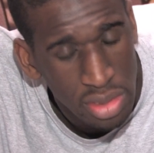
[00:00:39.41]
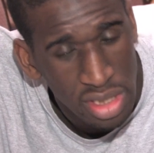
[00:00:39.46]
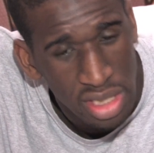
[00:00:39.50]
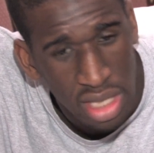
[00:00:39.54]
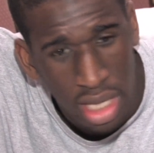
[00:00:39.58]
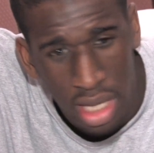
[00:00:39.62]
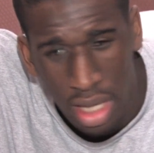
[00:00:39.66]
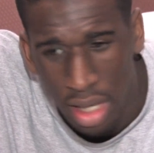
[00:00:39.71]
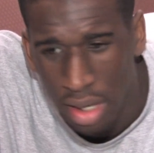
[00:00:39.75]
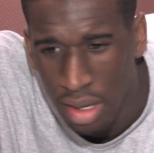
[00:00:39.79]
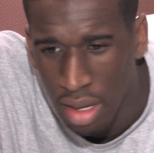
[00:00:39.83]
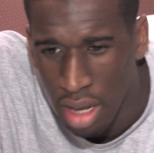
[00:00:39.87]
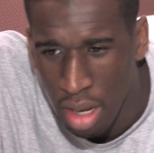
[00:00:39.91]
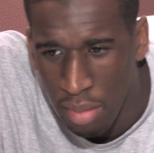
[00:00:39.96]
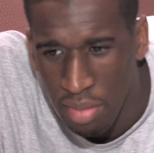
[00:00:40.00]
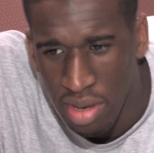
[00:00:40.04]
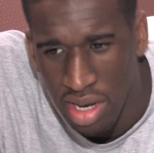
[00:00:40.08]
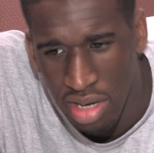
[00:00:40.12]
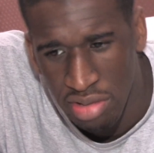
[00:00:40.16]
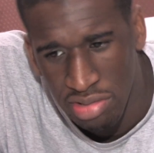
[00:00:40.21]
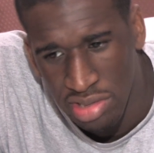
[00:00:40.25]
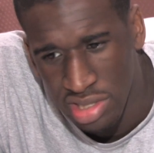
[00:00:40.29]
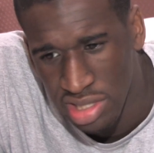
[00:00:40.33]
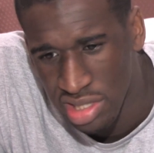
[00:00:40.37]
Yeah, I
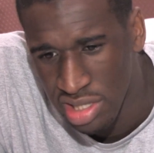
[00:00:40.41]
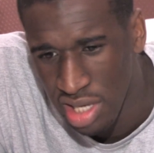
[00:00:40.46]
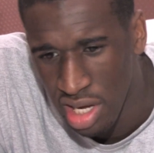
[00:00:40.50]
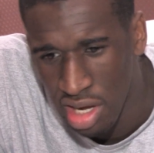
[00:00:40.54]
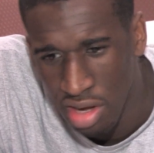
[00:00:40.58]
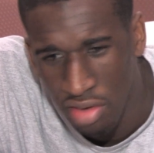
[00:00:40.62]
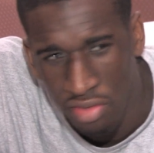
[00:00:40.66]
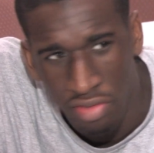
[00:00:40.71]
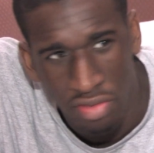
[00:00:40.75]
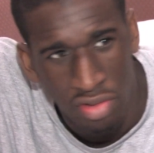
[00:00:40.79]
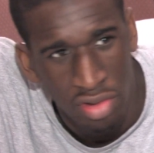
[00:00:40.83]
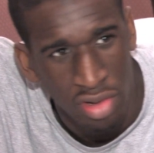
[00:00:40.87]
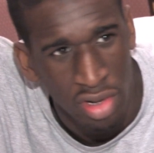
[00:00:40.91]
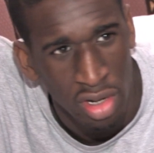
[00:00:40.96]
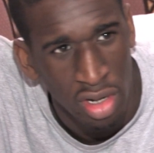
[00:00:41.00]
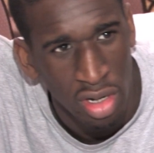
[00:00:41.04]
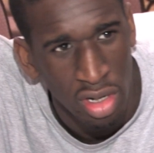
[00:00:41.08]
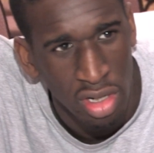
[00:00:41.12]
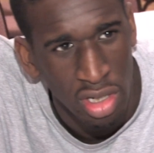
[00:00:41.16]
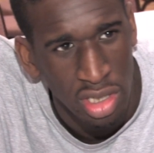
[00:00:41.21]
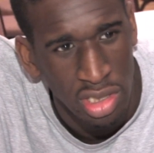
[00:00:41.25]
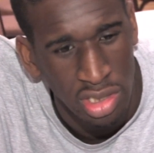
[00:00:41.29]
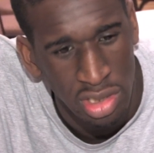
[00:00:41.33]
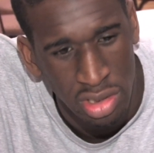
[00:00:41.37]
mean, it was tough, you
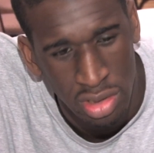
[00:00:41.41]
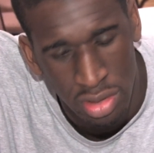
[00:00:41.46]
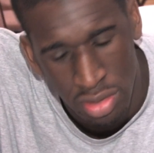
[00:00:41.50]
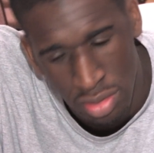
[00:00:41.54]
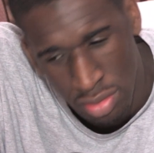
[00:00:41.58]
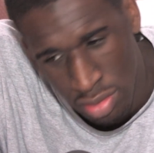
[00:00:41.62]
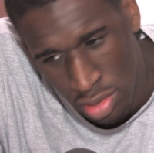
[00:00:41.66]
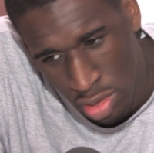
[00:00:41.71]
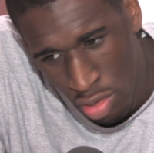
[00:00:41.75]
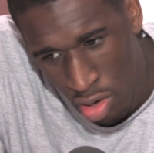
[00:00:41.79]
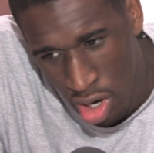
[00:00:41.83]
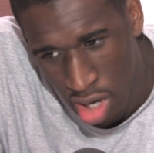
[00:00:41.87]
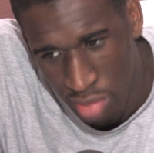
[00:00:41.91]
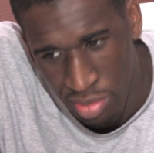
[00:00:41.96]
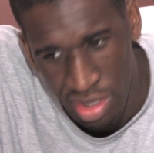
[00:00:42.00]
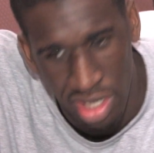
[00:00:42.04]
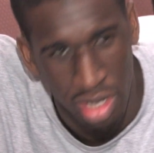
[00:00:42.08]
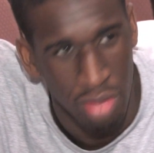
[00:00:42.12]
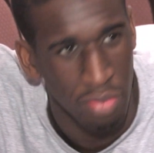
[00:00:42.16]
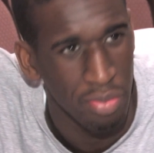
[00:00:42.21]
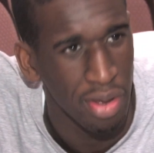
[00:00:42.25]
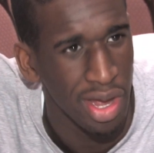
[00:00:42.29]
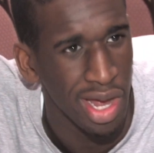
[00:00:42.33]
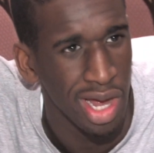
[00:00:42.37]
know, because you want to
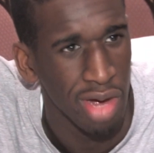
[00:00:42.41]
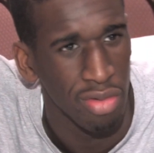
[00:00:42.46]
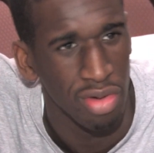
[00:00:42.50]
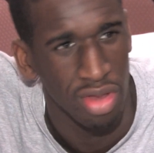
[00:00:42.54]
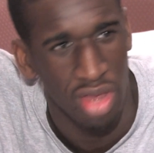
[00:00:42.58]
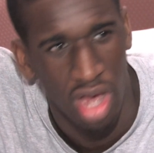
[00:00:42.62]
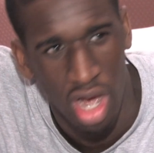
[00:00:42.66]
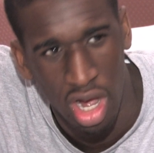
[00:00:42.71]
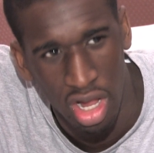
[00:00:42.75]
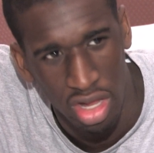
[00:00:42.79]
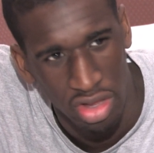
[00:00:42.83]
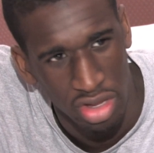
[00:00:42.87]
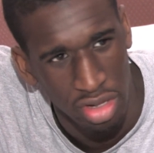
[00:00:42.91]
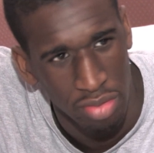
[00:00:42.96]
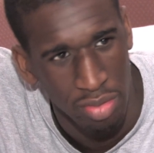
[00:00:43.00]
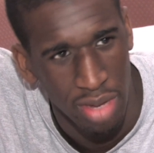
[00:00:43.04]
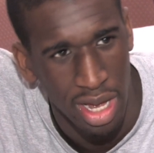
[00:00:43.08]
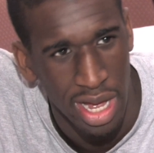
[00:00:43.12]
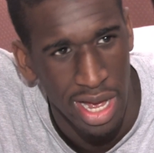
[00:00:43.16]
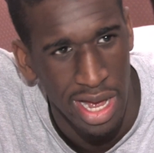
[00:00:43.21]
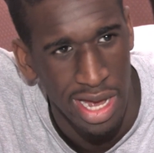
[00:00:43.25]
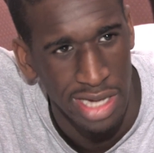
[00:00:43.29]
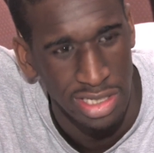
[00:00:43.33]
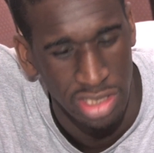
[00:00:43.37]
be compared with all of them
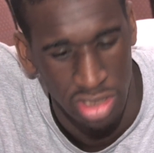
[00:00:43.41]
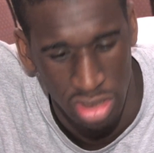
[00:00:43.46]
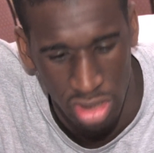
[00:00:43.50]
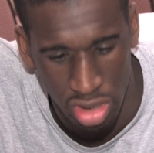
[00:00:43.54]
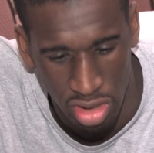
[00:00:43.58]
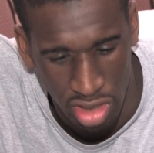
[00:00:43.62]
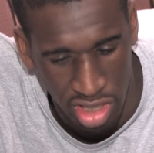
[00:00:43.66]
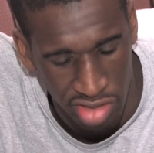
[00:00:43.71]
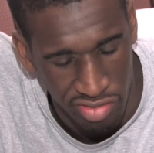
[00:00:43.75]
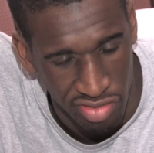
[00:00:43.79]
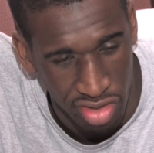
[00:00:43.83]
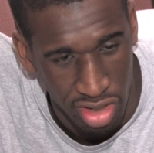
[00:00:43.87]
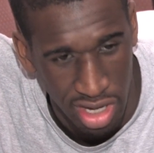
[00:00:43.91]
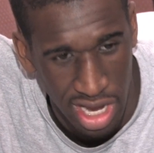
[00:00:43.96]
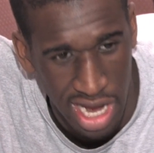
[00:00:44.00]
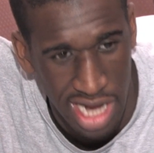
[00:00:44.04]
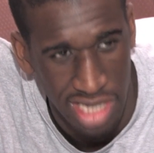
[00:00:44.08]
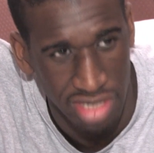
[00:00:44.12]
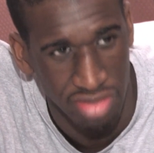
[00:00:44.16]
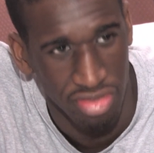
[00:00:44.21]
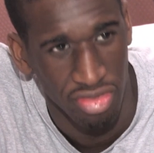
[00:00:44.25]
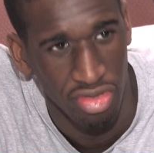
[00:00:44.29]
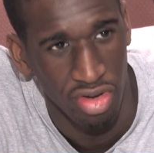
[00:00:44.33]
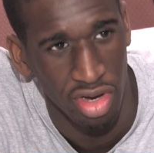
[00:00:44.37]
guys, you know, even the
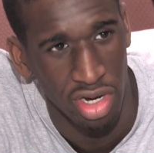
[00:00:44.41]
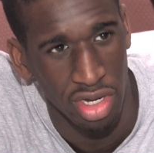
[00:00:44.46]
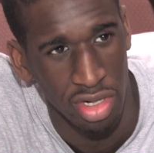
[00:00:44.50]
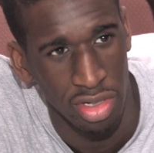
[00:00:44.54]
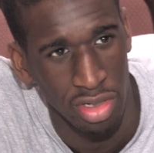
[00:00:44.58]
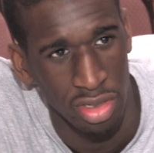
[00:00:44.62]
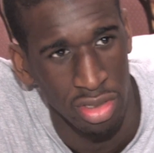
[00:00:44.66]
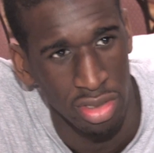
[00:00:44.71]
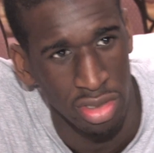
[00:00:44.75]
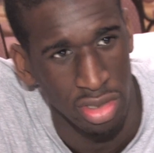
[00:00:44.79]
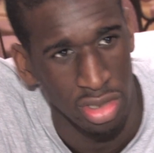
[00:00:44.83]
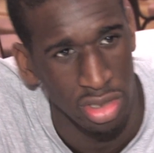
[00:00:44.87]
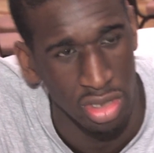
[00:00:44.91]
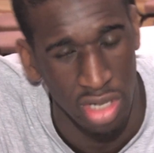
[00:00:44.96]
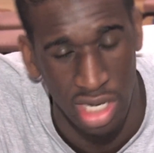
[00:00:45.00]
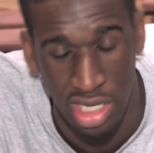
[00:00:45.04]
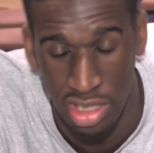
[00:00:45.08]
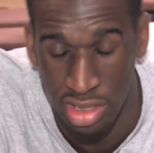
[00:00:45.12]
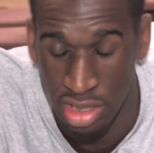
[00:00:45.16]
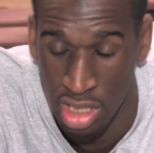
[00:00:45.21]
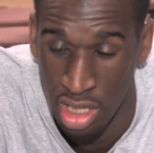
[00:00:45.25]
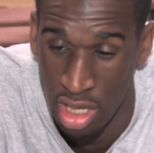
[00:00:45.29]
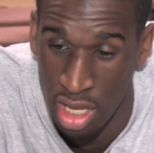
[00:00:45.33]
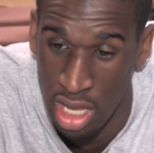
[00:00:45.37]
guys in front of you. You
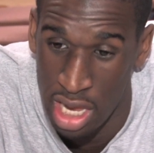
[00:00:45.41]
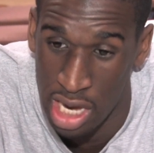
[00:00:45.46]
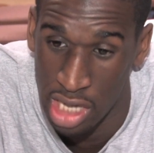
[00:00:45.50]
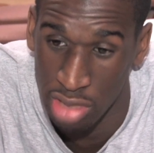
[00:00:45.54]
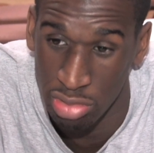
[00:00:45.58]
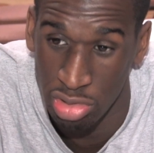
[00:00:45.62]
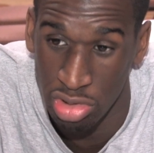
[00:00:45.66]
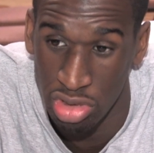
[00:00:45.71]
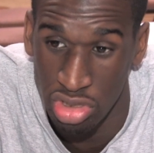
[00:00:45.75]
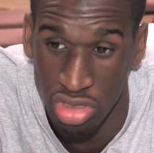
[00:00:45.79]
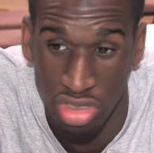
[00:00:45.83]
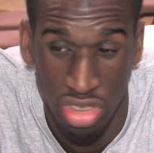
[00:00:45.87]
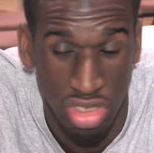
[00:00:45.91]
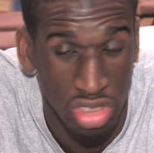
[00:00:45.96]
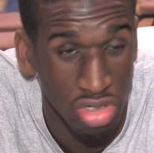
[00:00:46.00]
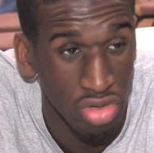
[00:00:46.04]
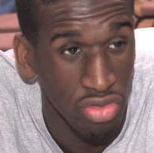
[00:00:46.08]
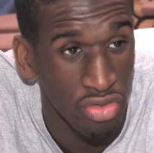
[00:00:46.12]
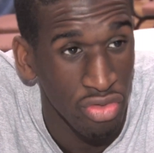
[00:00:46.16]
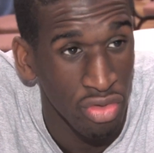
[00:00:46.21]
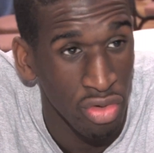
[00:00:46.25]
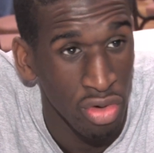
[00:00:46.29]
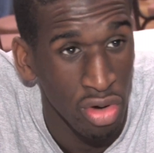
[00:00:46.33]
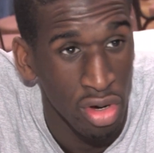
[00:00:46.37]
know, that's what you
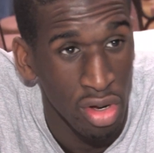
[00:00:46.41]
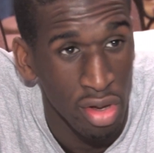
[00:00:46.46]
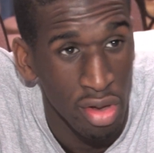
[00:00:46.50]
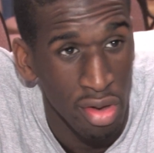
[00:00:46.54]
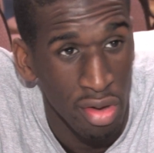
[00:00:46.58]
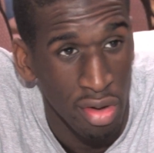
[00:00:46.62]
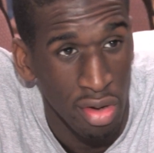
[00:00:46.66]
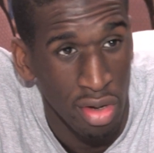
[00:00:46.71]
shoot for.